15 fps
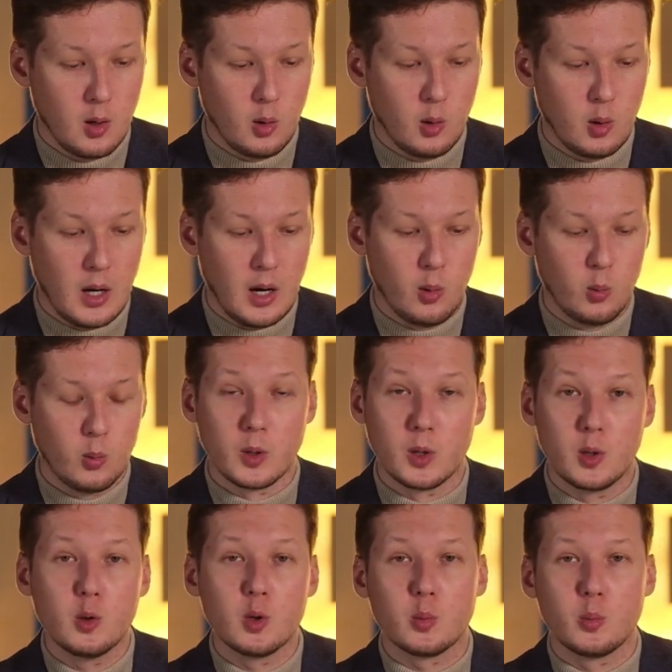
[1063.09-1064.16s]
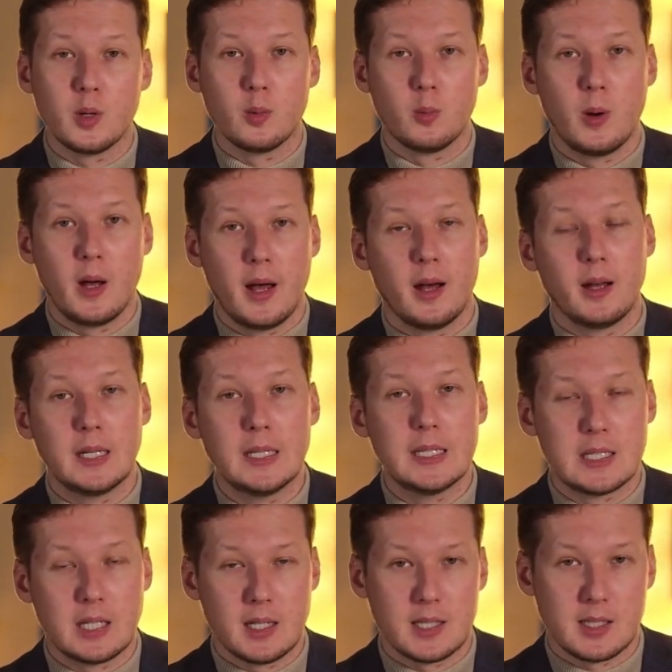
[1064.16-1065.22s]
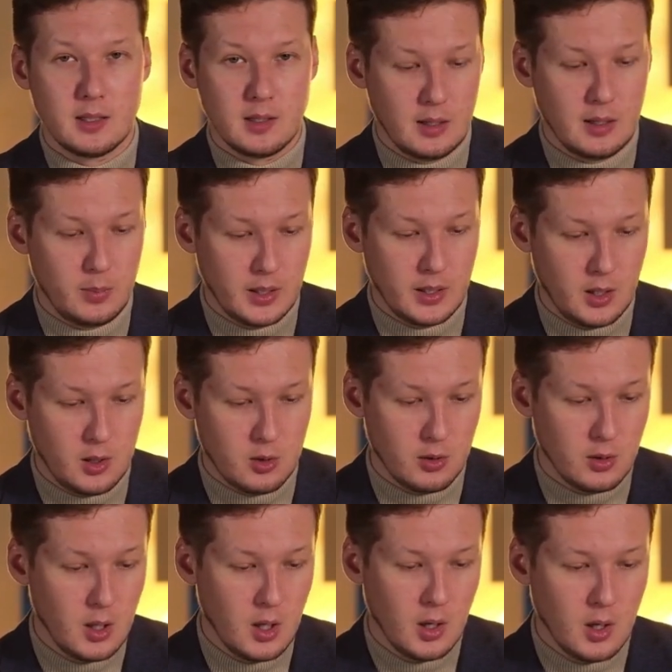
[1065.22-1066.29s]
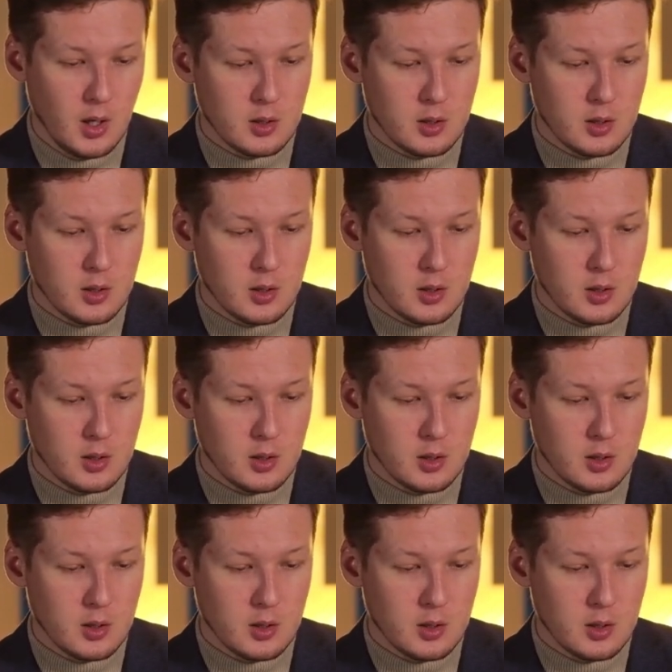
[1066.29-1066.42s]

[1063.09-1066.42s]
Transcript: or how good we were in testing the application.